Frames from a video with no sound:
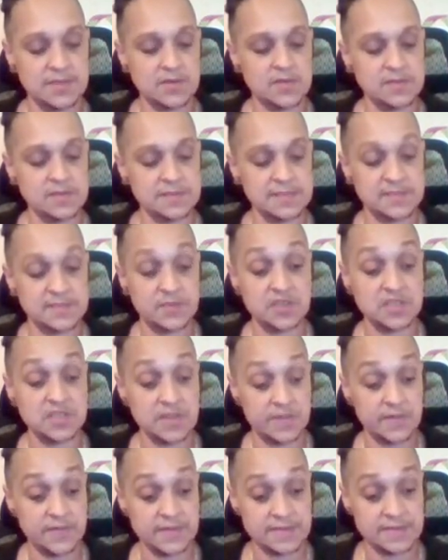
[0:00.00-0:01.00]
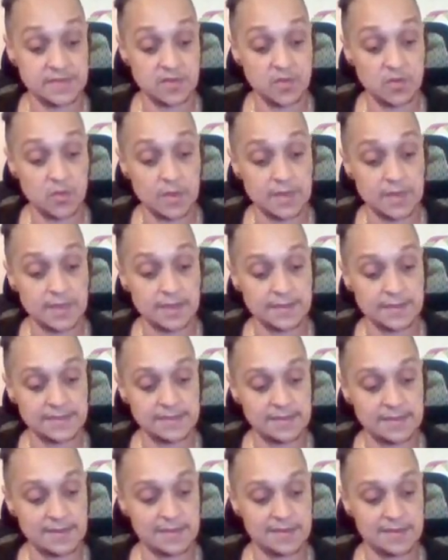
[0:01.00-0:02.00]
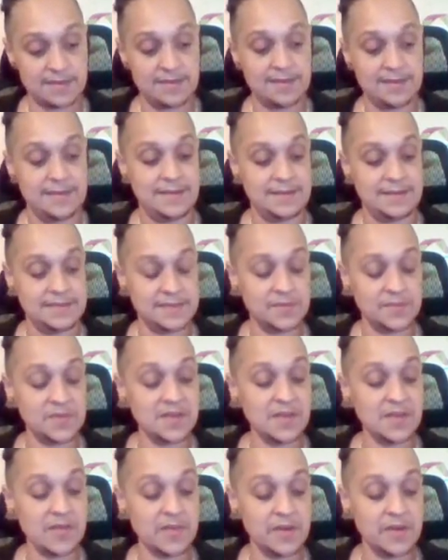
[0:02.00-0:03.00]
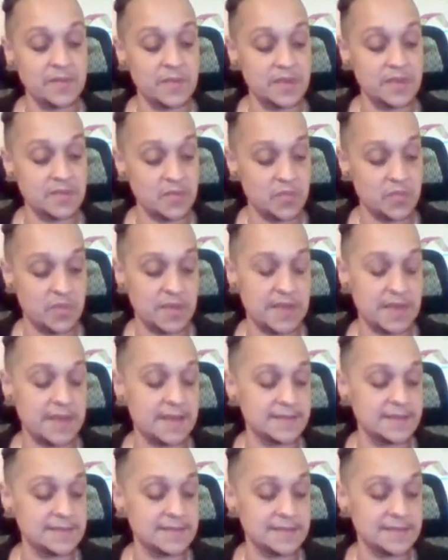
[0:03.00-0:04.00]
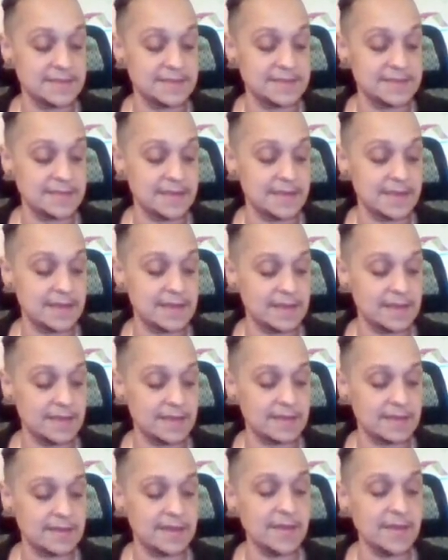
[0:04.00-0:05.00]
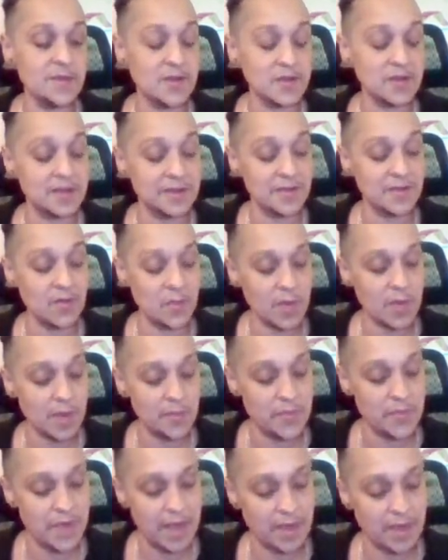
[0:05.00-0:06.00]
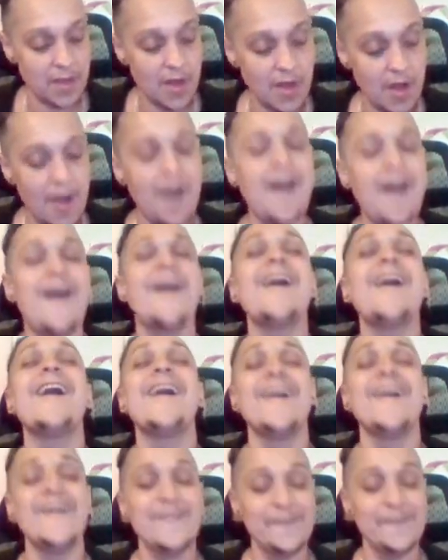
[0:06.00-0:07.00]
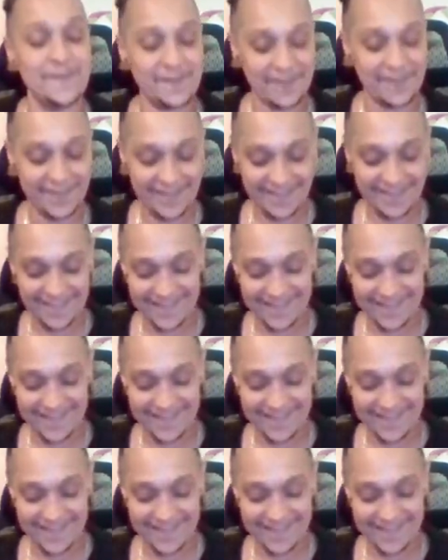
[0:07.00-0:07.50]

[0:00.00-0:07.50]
toes, especially if it's their wedding. It's like somebody already made their plans, and it's like, I'm hearing, no, mom, back off.